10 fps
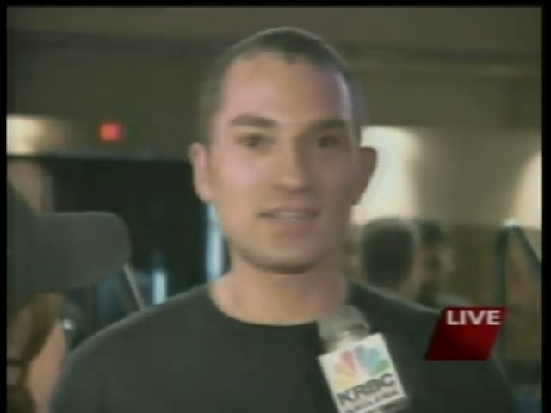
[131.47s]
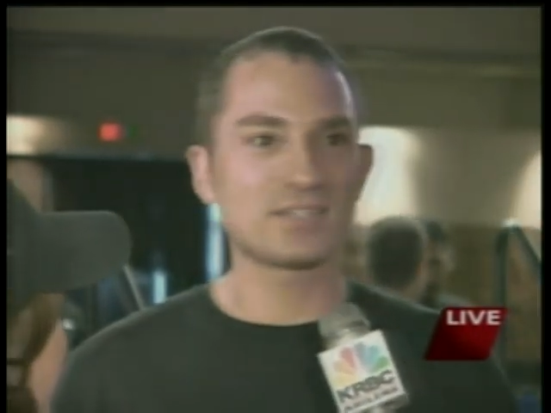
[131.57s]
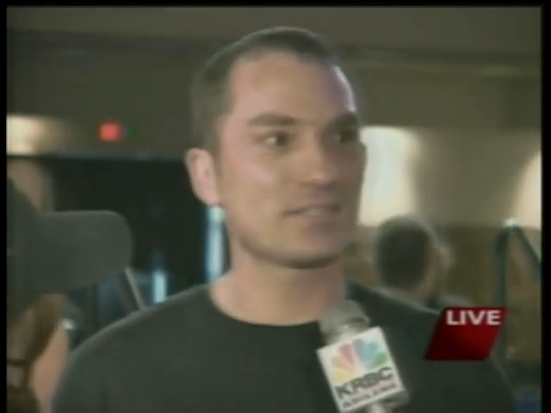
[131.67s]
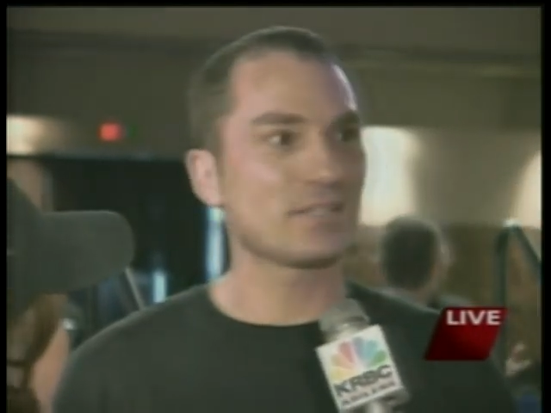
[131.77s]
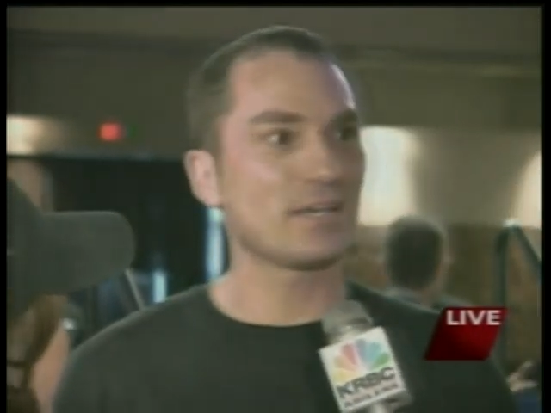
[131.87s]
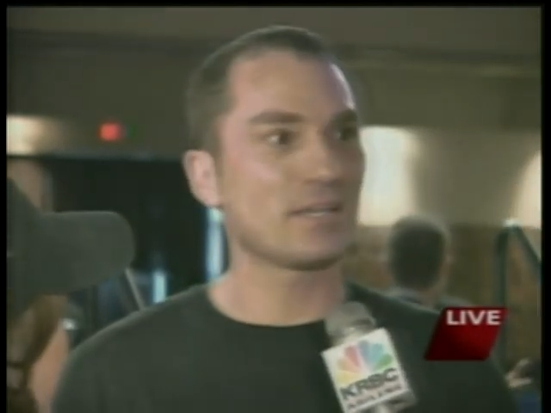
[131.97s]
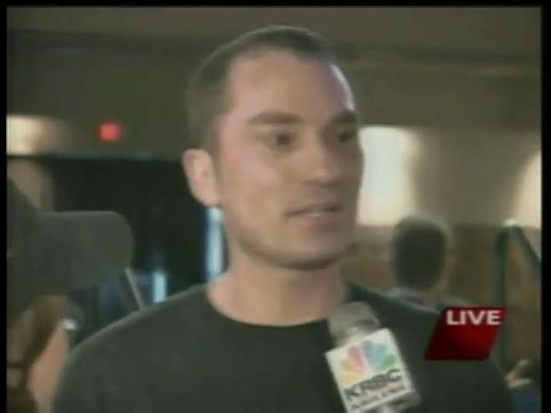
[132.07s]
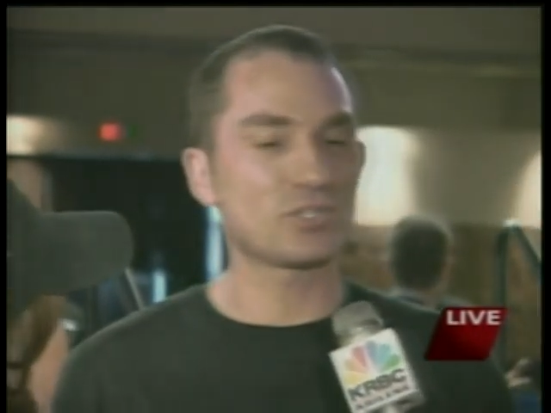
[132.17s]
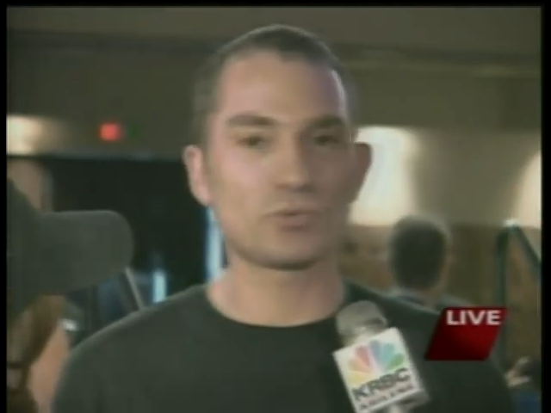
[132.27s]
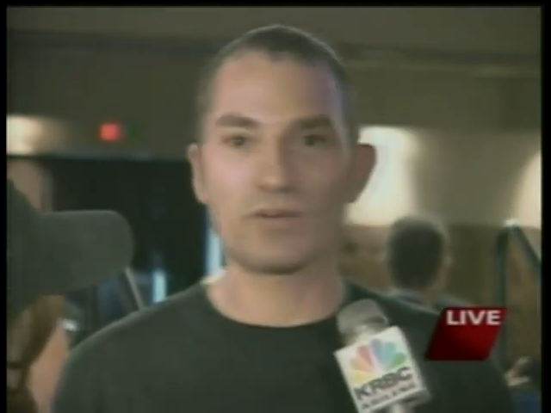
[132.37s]
This is it. And
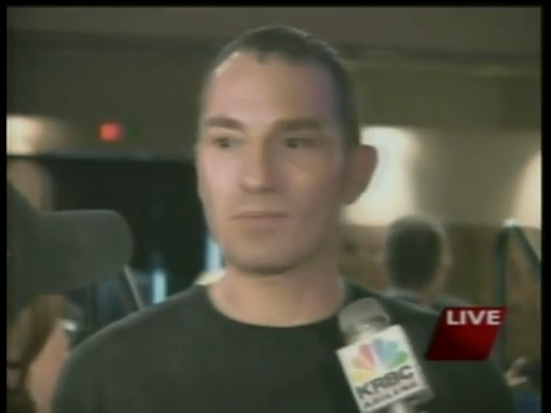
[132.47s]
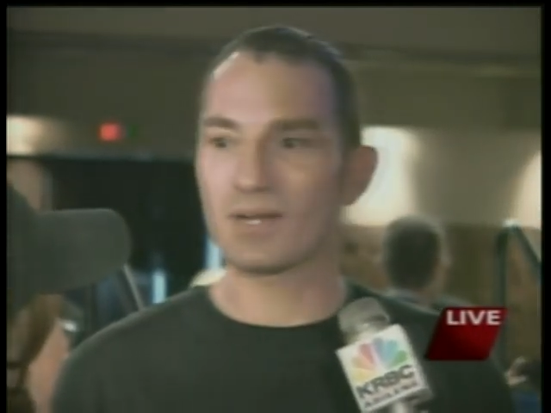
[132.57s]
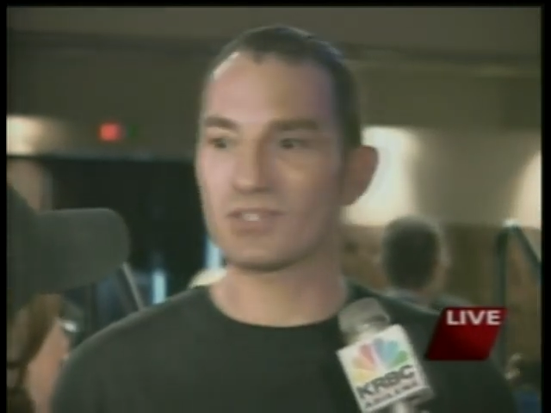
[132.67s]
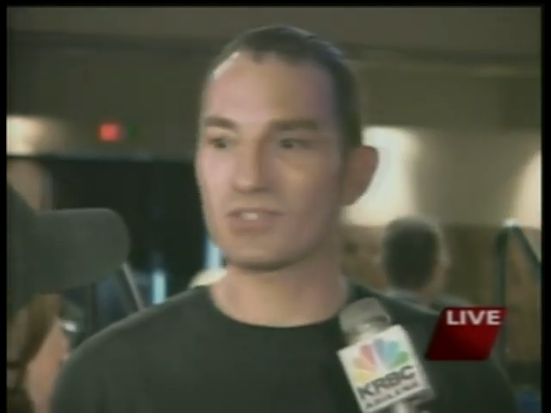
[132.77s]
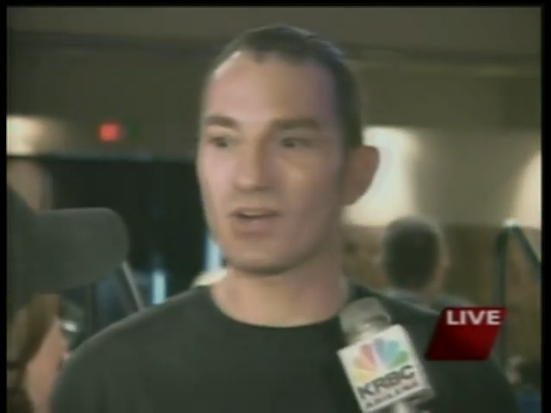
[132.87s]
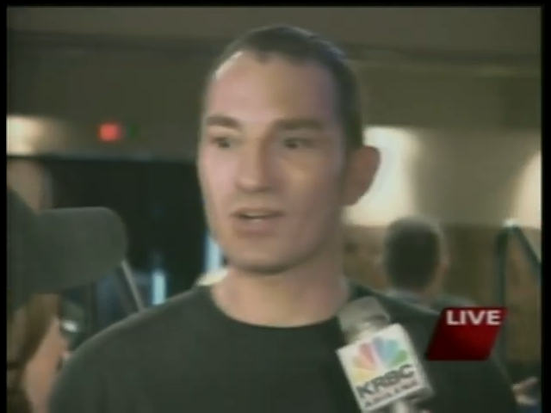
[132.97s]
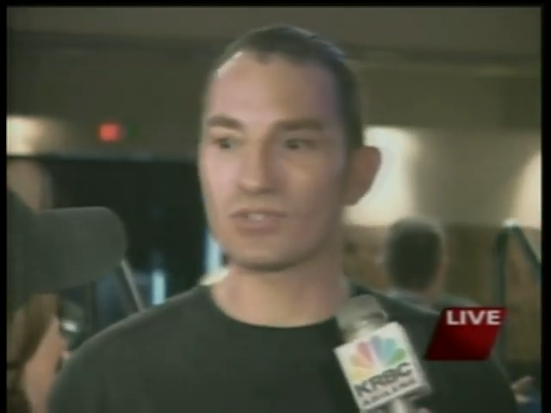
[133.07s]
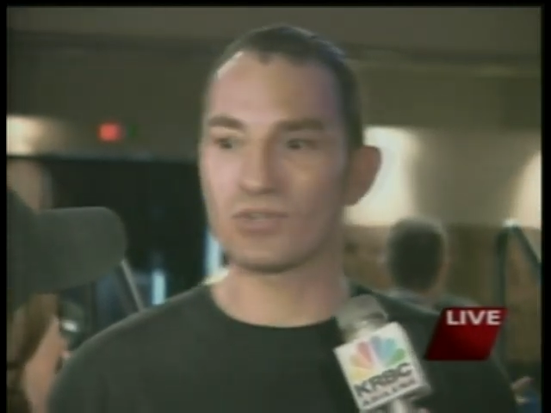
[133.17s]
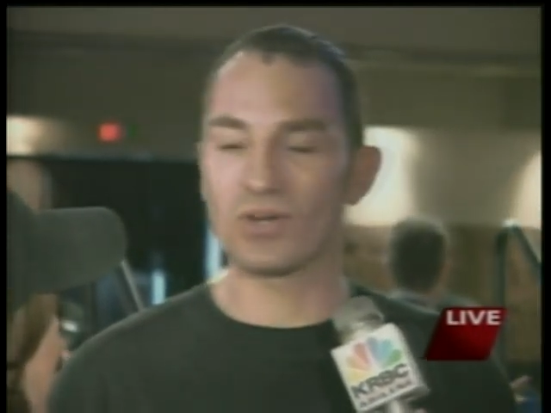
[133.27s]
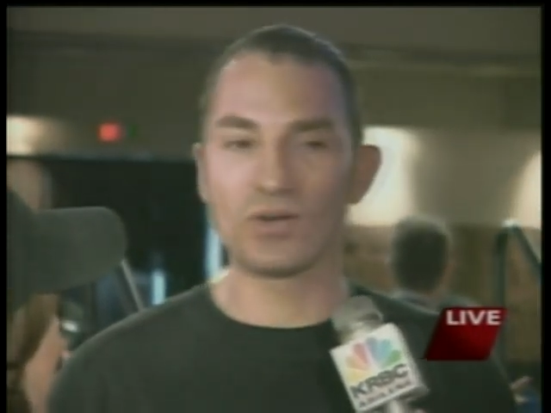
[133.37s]
this is where everybody
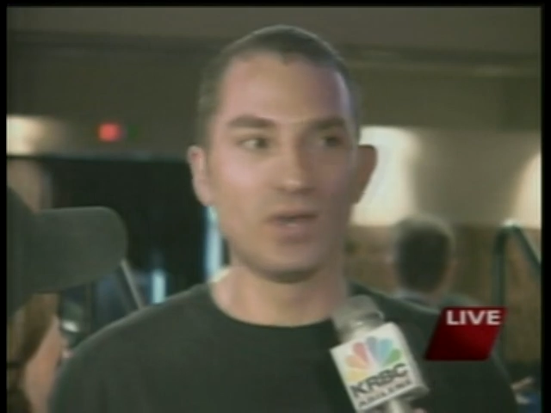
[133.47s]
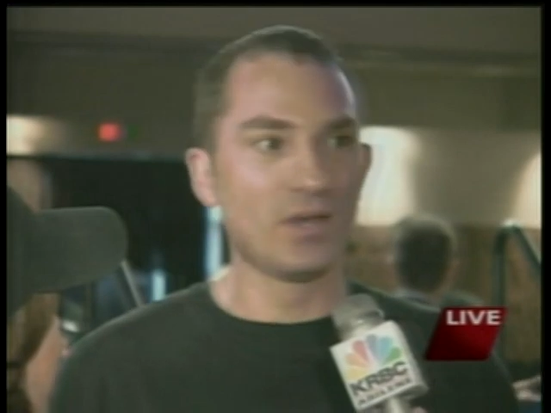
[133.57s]
starts, you know.